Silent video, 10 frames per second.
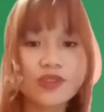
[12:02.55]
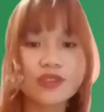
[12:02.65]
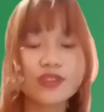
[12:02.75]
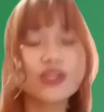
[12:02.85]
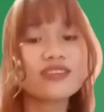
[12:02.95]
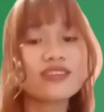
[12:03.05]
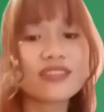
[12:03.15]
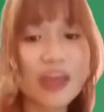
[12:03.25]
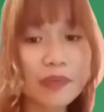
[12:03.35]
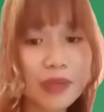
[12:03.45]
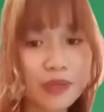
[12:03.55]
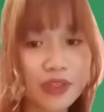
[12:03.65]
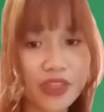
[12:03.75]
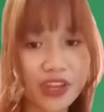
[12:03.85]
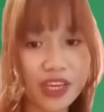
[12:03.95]
So in step number
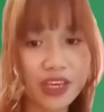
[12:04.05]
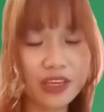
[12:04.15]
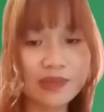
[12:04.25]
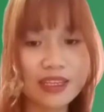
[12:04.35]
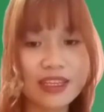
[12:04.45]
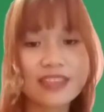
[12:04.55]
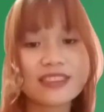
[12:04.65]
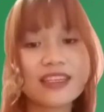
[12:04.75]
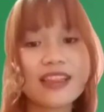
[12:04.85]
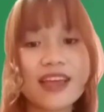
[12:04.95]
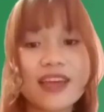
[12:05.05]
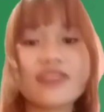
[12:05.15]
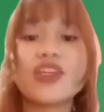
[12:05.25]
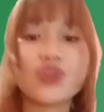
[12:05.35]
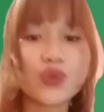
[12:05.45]
3, select
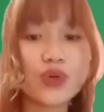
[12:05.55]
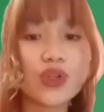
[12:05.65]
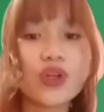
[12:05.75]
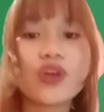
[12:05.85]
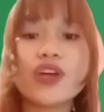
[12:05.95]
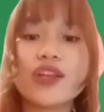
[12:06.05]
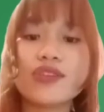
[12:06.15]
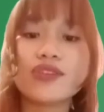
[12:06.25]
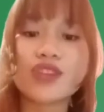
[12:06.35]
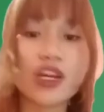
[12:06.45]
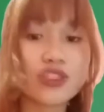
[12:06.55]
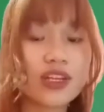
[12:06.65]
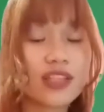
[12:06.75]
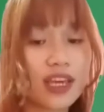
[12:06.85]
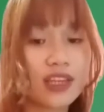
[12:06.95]
a tool or an
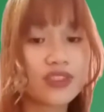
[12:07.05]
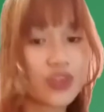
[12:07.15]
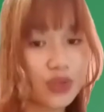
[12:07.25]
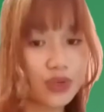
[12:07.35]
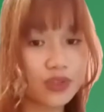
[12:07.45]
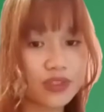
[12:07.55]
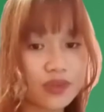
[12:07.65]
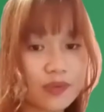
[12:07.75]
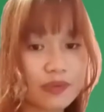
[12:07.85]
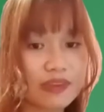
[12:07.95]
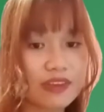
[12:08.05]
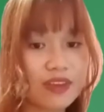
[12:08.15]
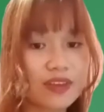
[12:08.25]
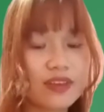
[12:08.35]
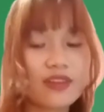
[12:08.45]
instructional aid to use.
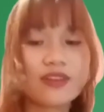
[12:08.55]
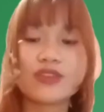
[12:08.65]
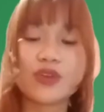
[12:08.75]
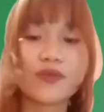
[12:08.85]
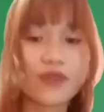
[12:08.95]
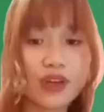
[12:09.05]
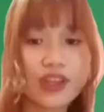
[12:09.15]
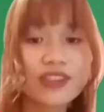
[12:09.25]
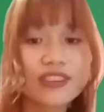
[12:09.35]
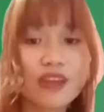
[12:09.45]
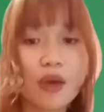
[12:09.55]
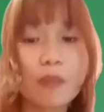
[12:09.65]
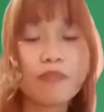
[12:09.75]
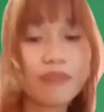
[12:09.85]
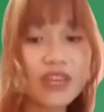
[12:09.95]
So first,
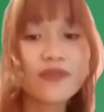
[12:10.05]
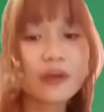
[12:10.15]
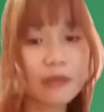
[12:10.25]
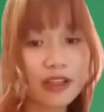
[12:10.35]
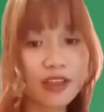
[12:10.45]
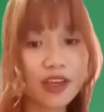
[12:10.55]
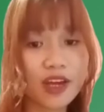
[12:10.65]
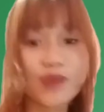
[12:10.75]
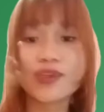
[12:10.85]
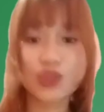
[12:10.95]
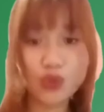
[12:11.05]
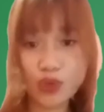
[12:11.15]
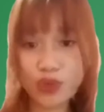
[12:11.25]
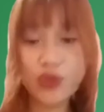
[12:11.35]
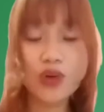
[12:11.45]
be familiar with the
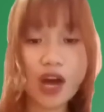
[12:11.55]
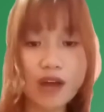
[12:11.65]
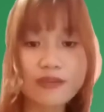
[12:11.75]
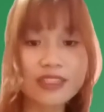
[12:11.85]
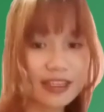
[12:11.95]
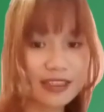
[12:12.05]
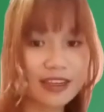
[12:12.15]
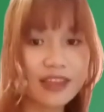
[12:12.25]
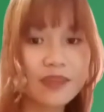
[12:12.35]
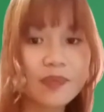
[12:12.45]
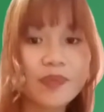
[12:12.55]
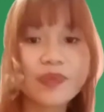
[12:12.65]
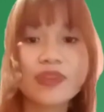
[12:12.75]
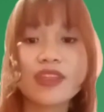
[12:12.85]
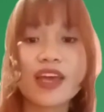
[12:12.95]
tool you have selected
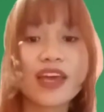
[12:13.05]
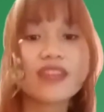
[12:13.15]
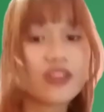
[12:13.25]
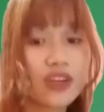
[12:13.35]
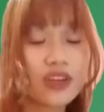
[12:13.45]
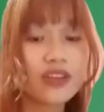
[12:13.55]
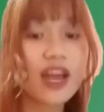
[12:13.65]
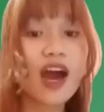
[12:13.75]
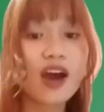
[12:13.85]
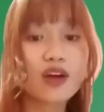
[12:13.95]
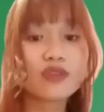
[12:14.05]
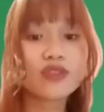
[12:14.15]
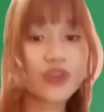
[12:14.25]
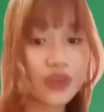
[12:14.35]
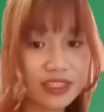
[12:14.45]
and learn how to
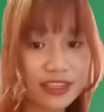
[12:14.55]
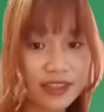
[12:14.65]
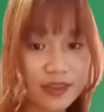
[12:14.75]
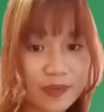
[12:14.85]
use it.